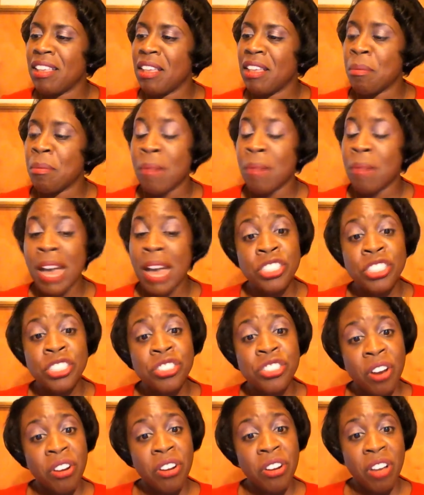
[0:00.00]
Mine
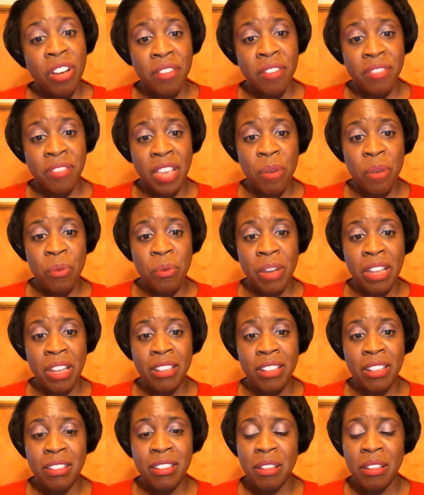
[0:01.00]
started off that
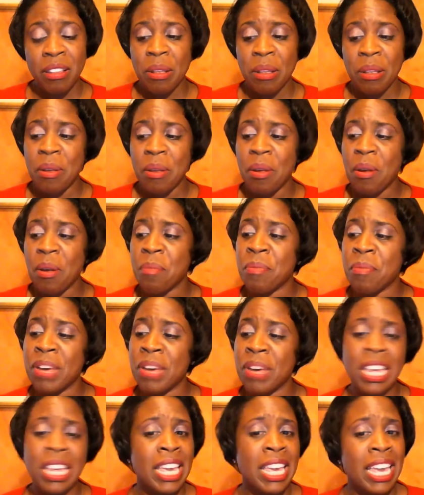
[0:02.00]
way,
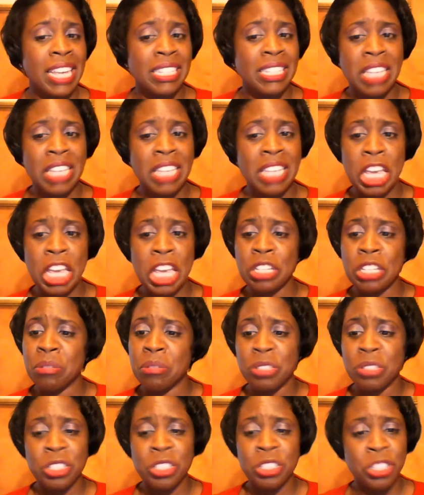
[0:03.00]
but it has taken
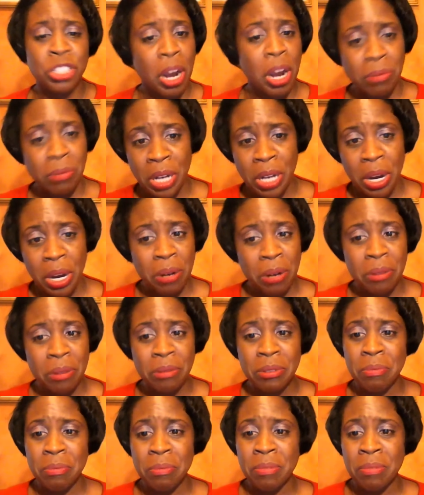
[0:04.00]
some sharp
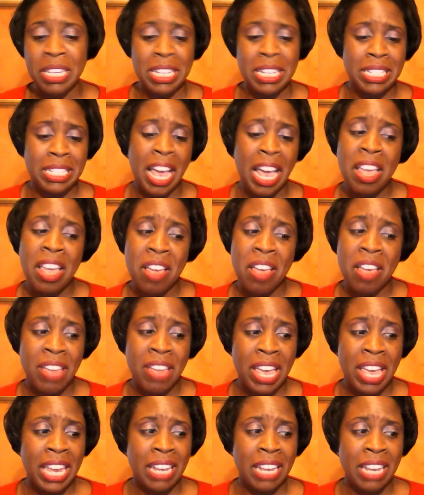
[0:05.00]
turns because I have
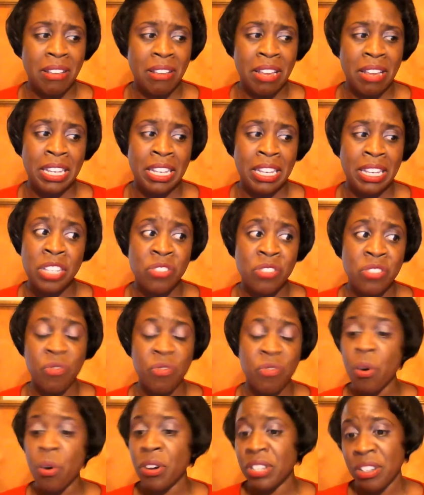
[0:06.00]
had at least
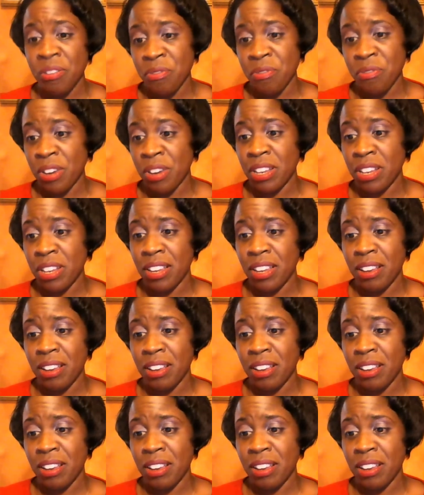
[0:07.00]
4 different